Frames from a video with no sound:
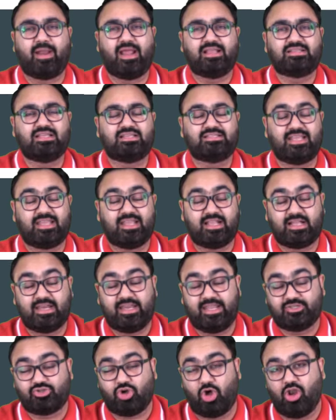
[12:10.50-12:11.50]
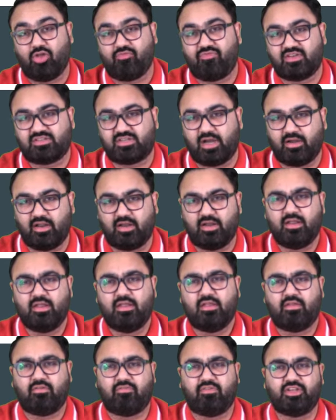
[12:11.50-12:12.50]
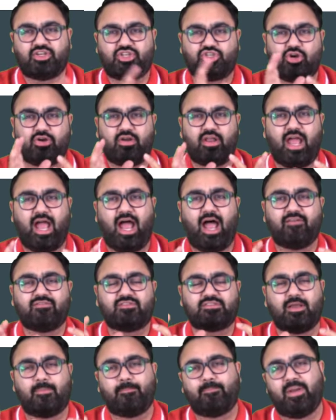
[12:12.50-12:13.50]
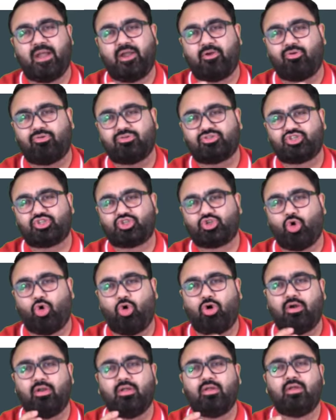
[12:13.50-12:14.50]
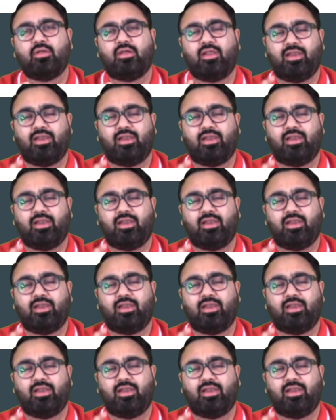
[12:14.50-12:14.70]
prices increase all of a sudden? We should have some petrol stored